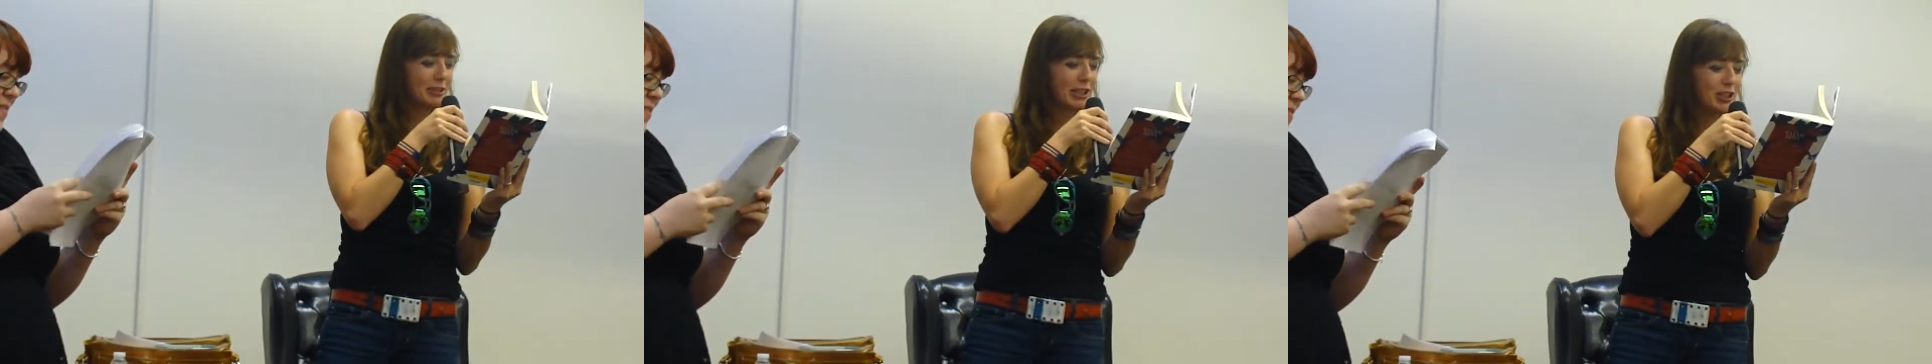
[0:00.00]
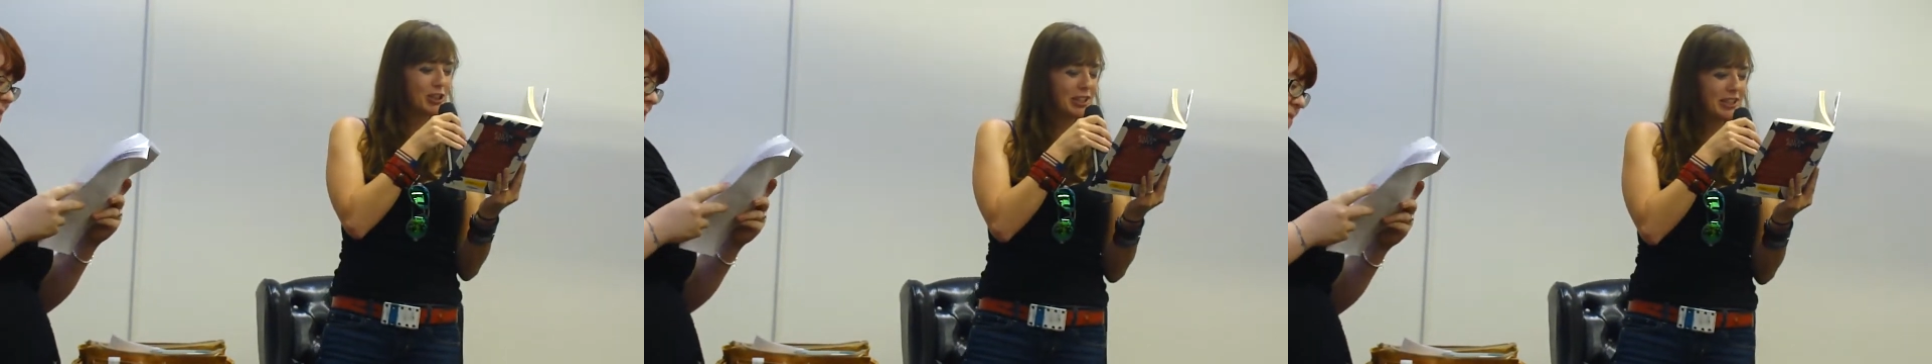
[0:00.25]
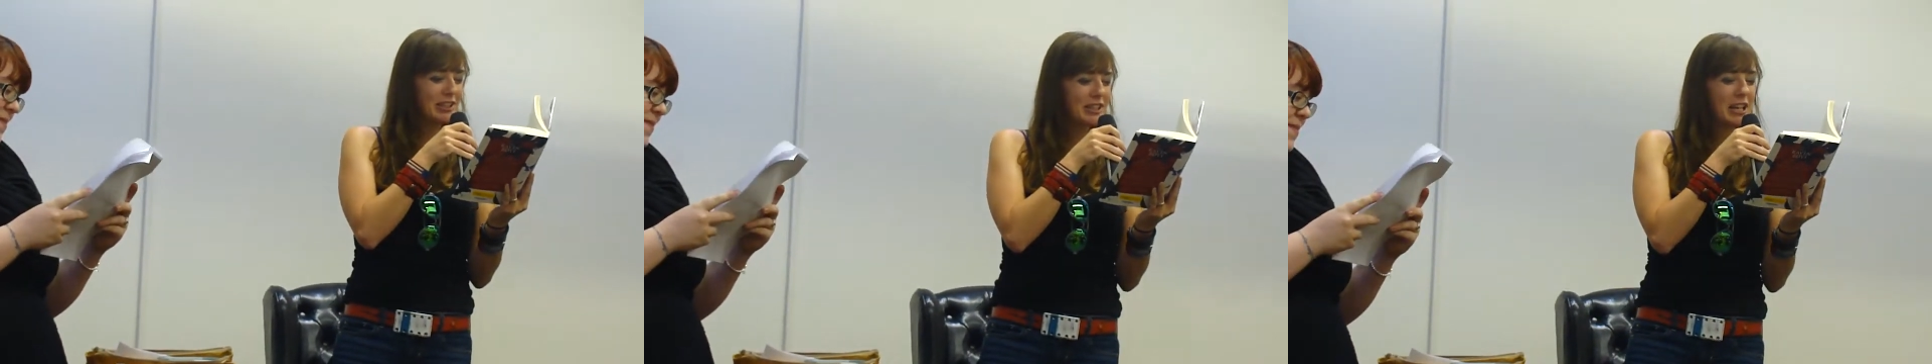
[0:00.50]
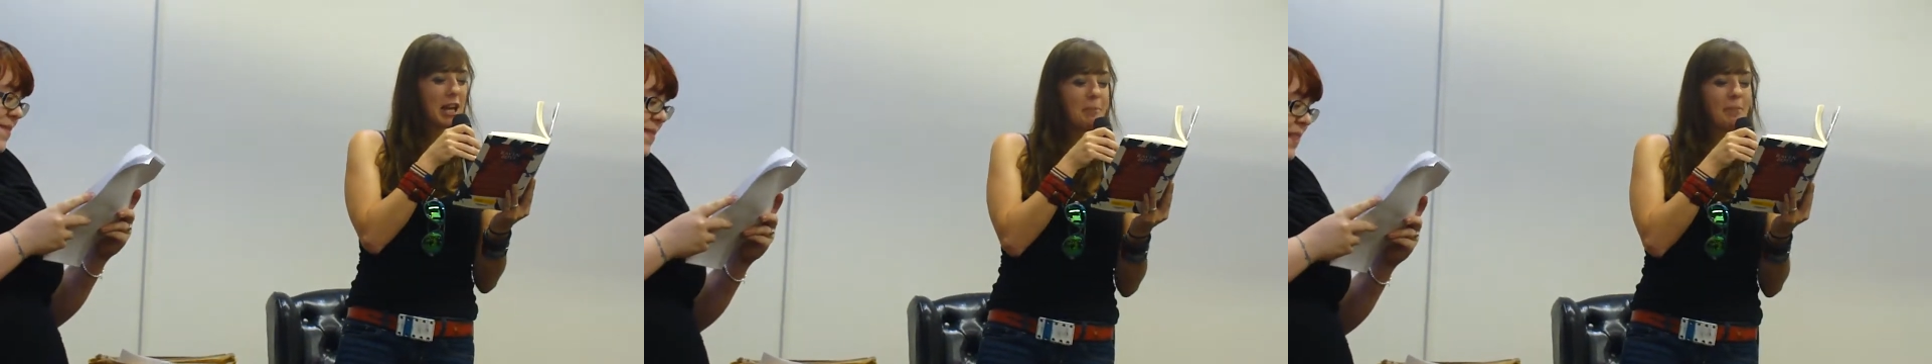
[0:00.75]
predictions.
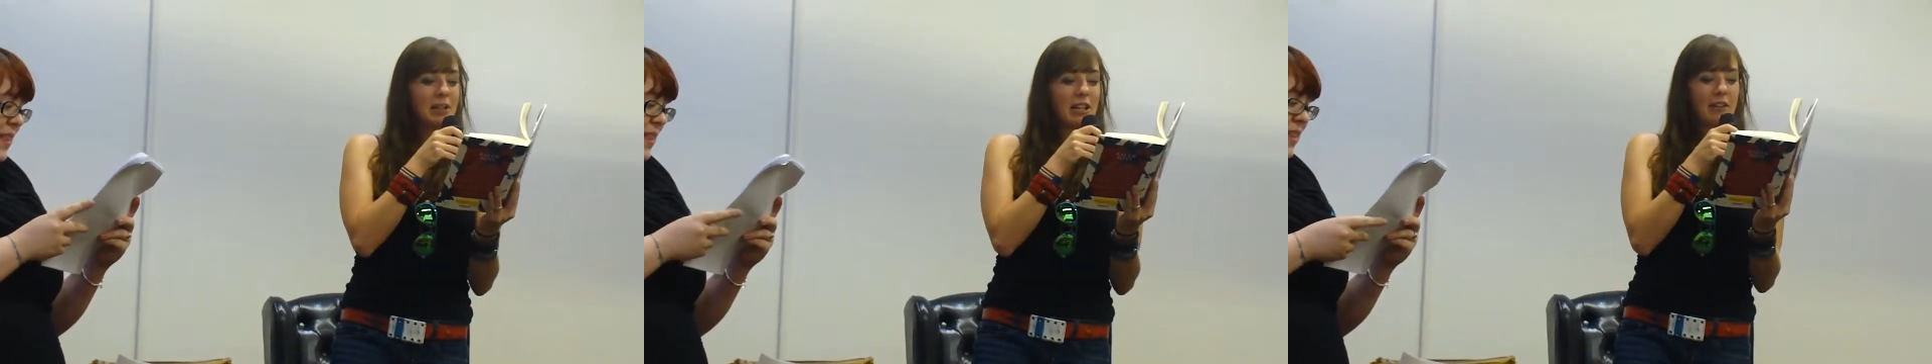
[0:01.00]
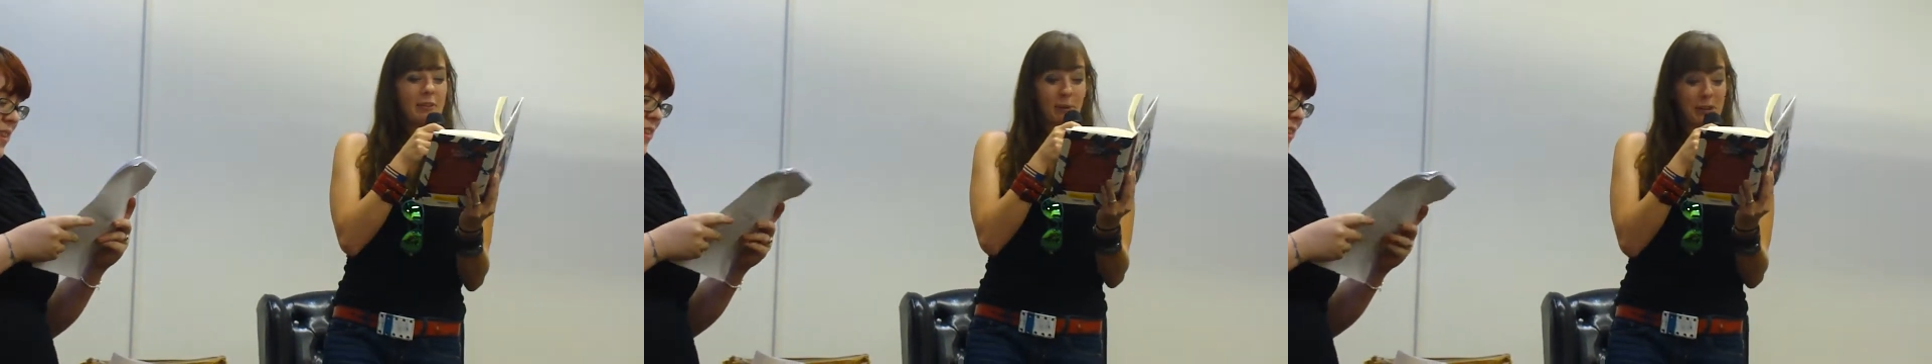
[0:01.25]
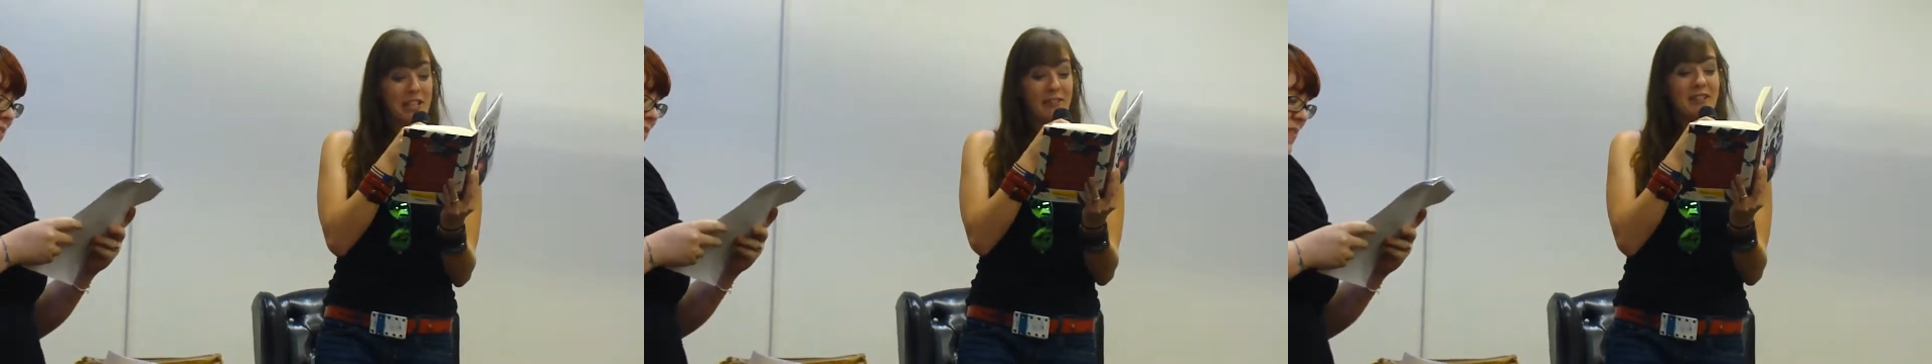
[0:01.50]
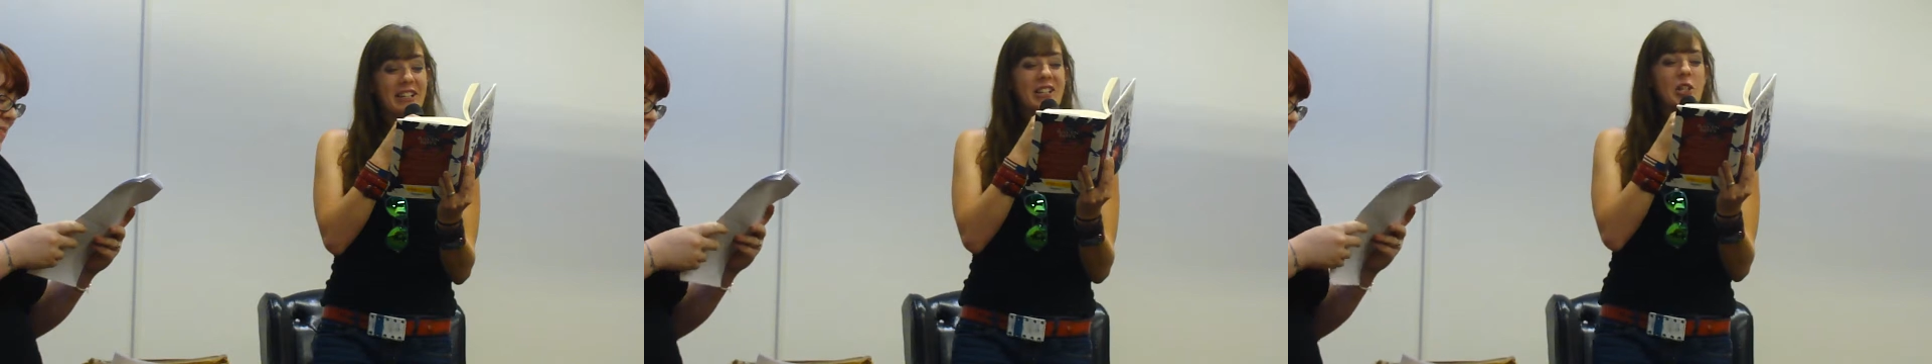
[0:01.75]

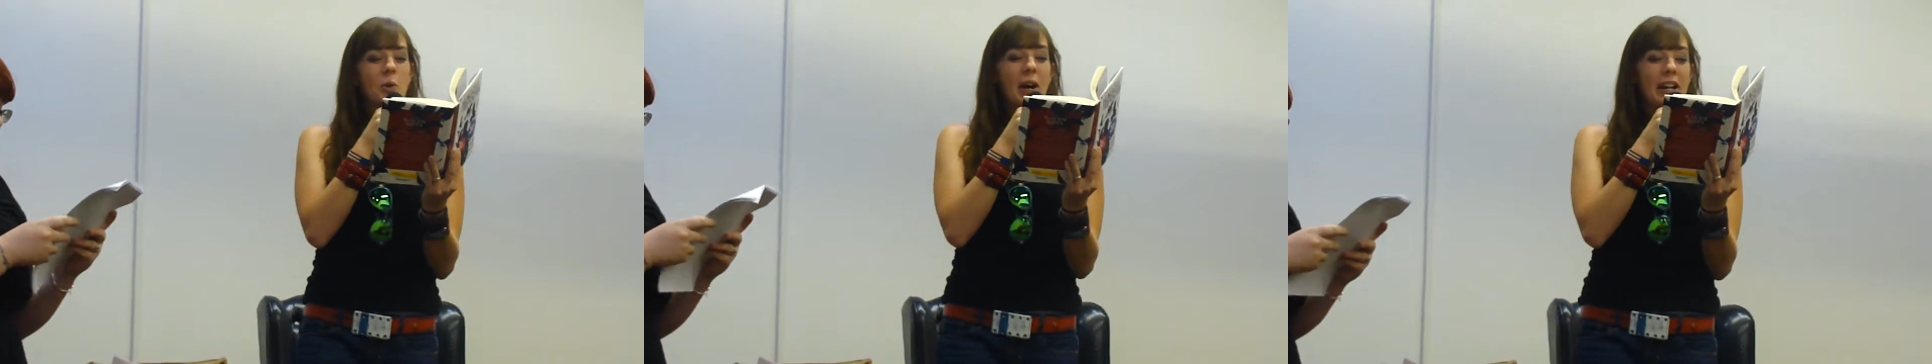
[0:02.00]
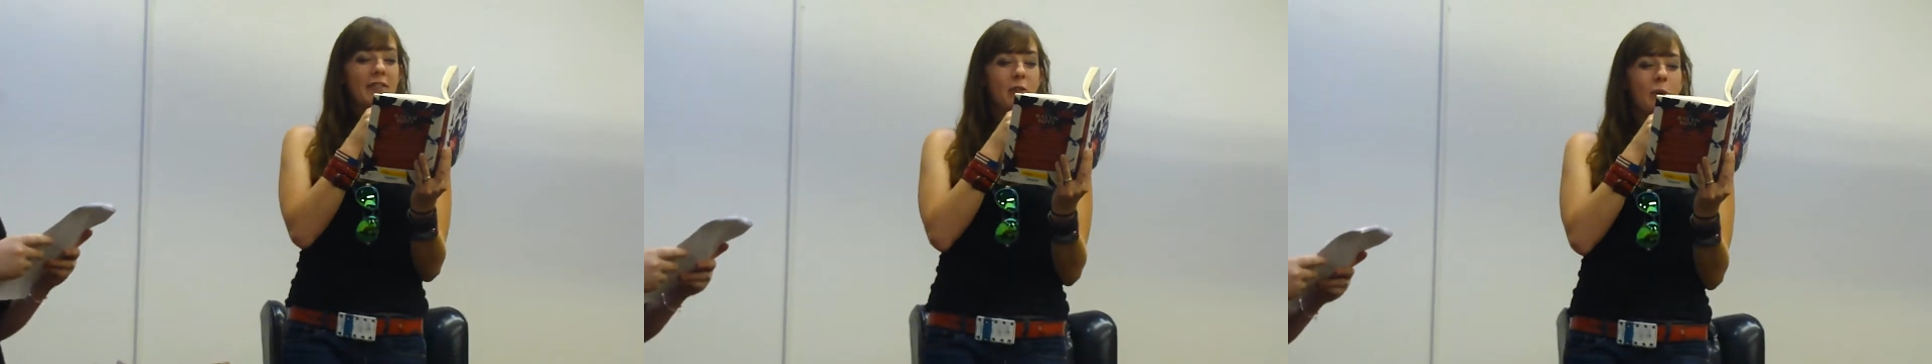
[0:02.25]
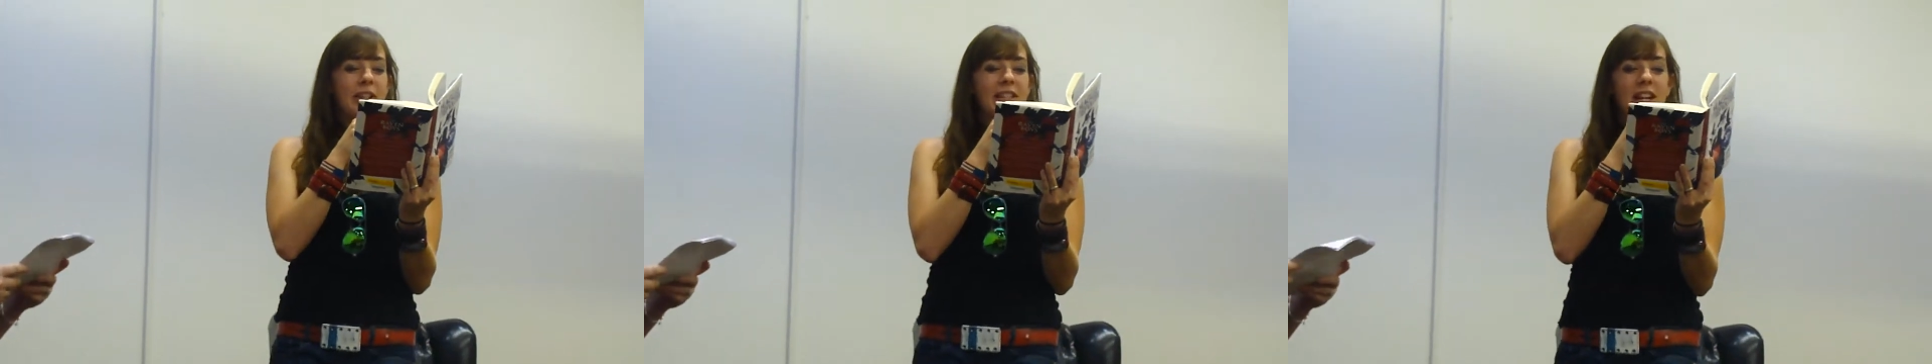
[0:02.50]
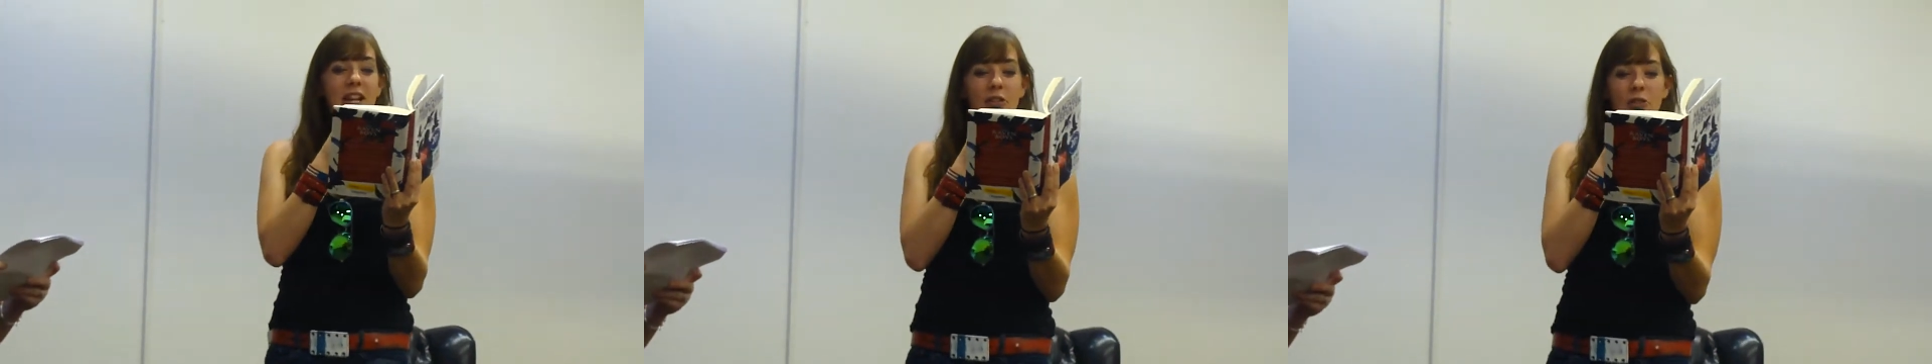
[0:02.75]
Persephone's quiet
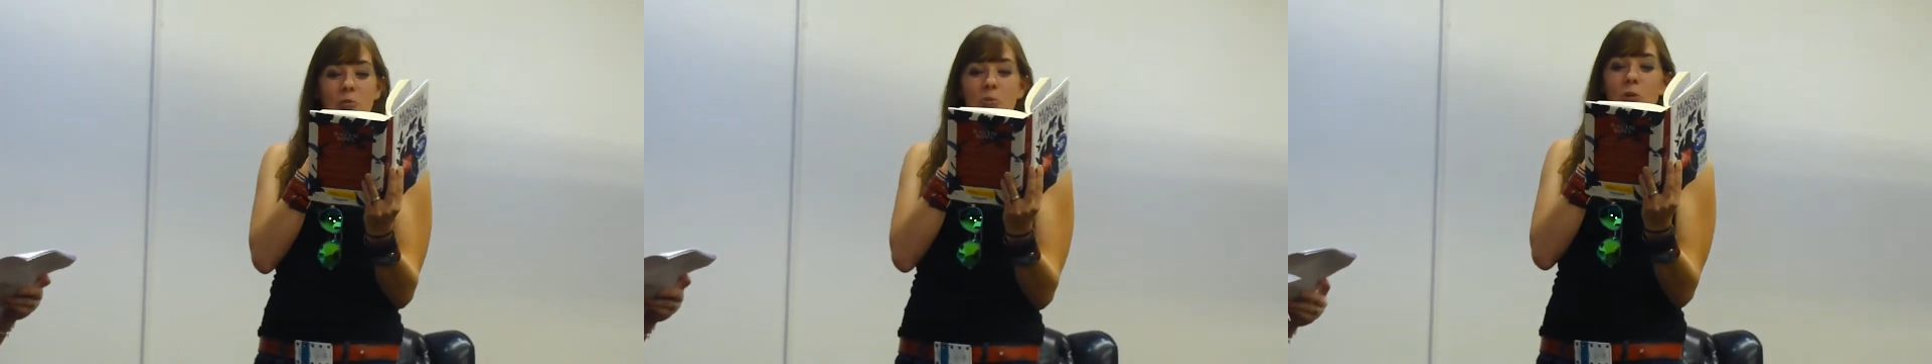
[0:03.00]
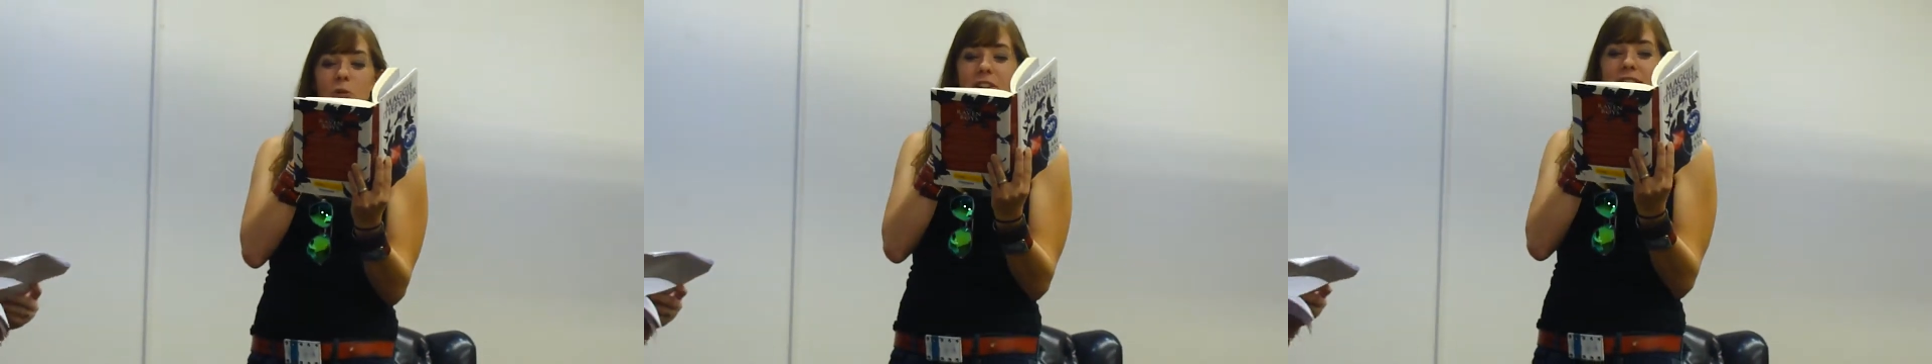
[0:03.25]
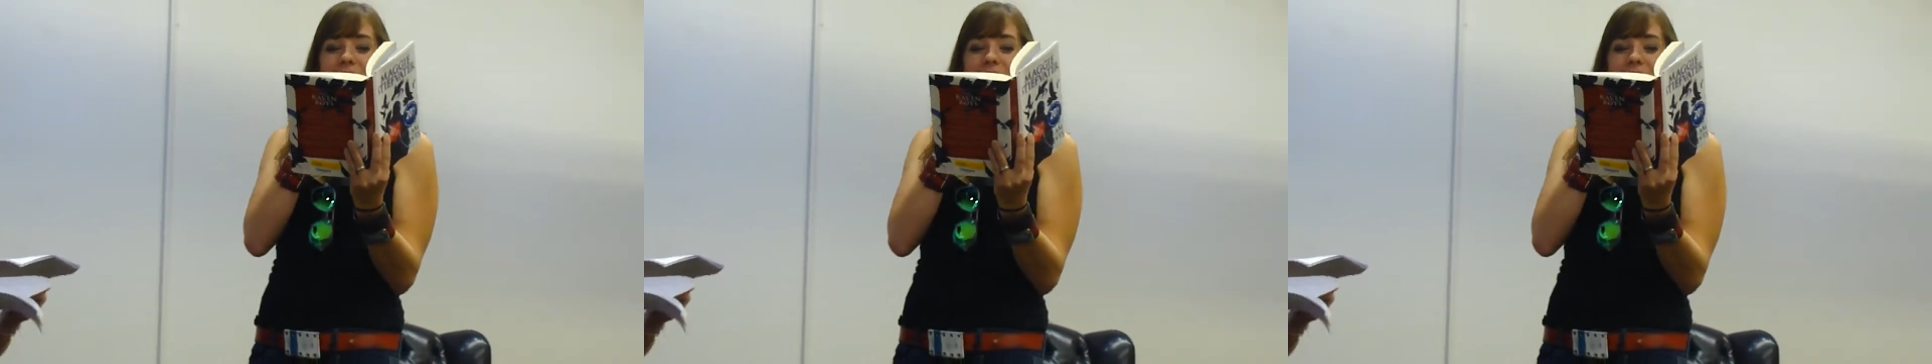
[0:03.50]
voice cut through Mora's